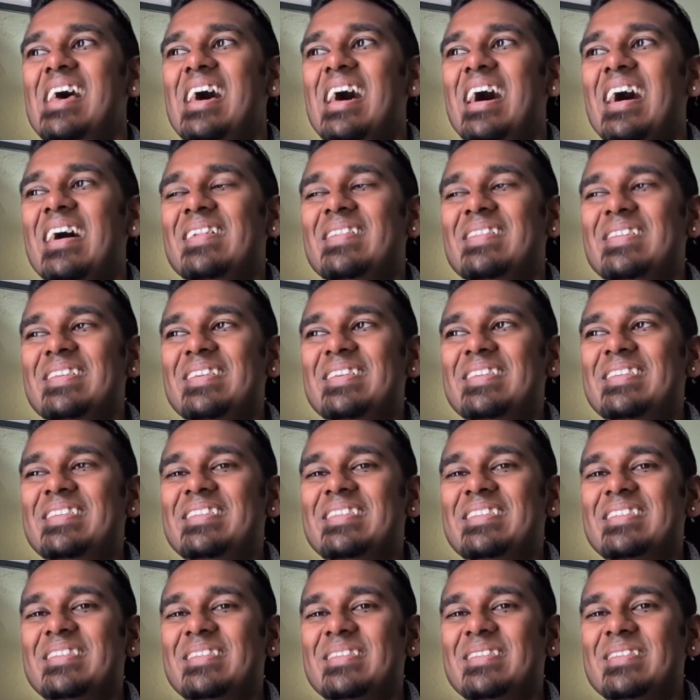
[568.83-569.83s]
at
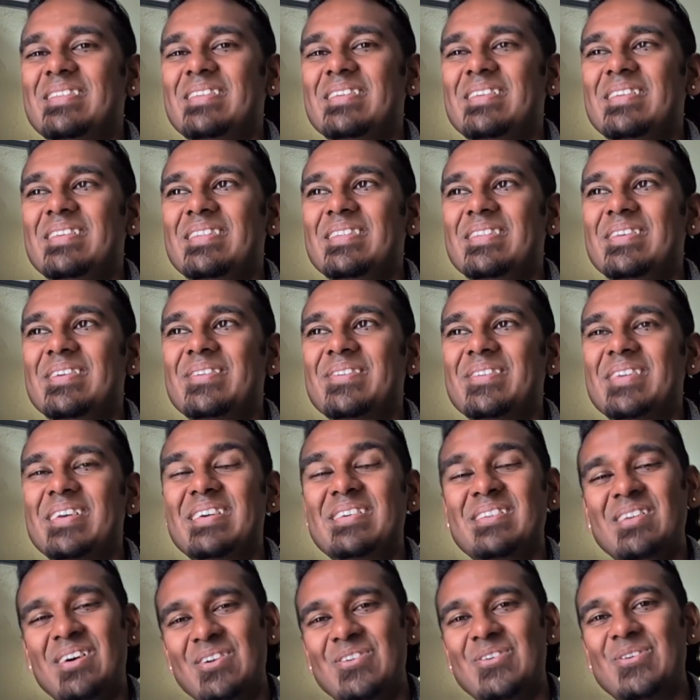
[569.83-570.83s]
least there's
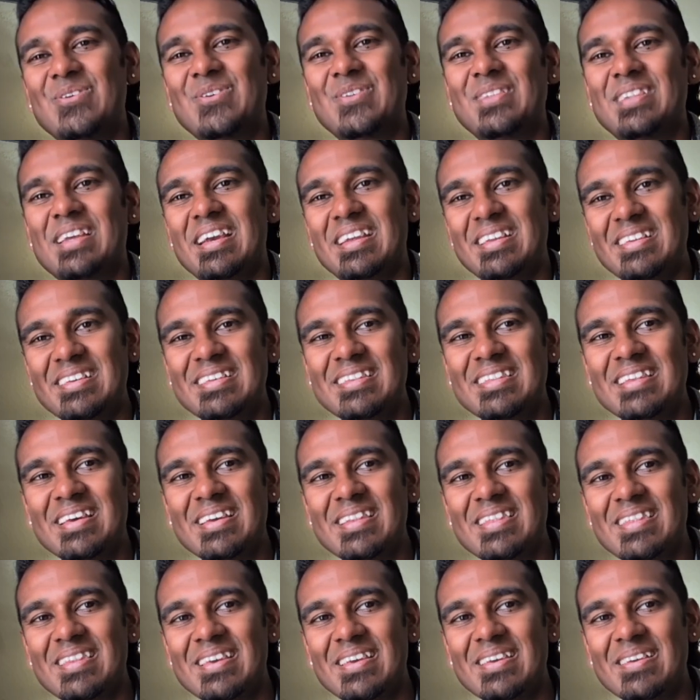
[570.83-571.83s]
like an understanding
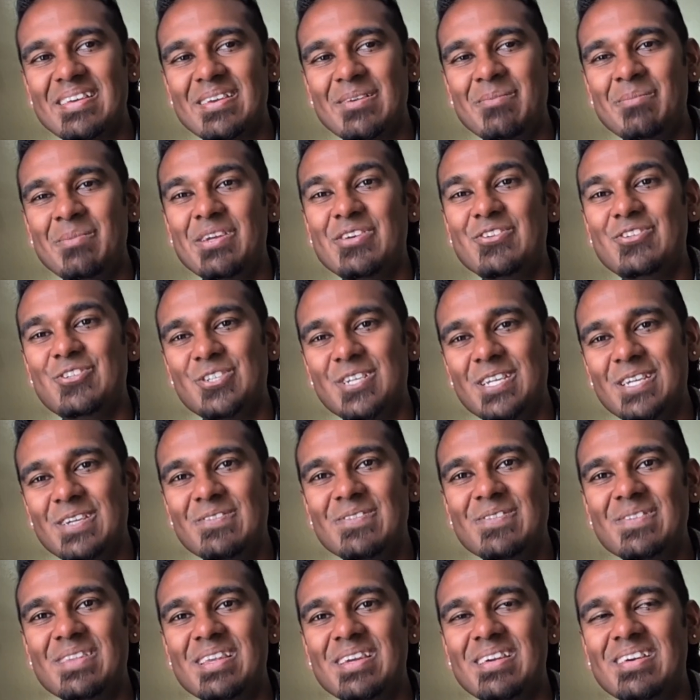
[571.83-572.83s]
that can be
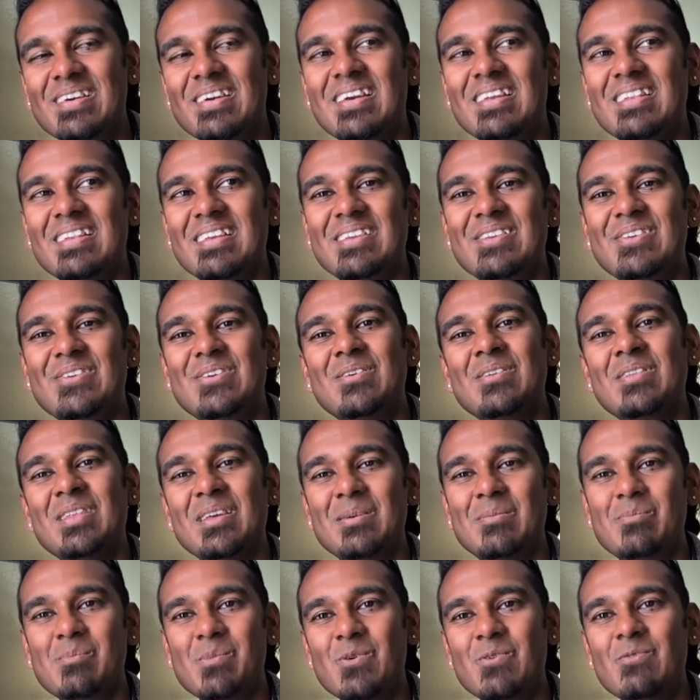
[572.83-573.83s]
achieved there, and then you can
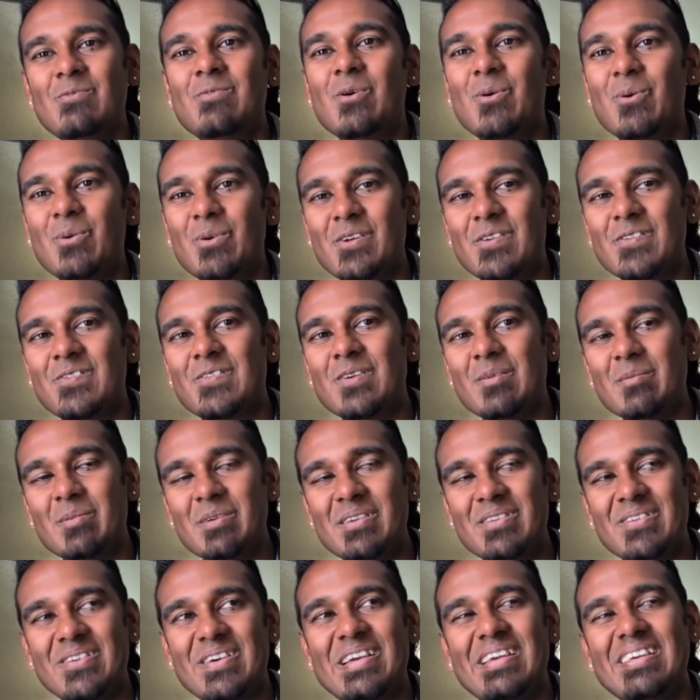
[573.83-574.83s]
like move forward from
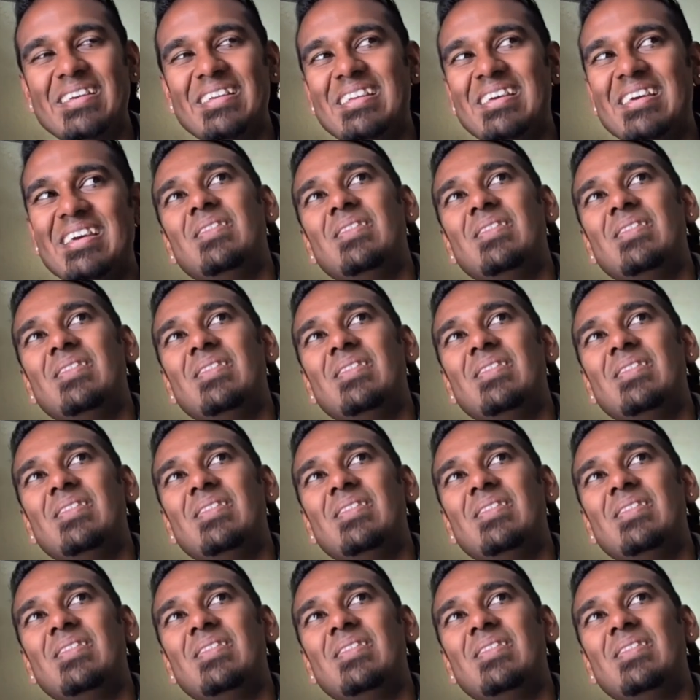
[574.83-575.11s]
it, right?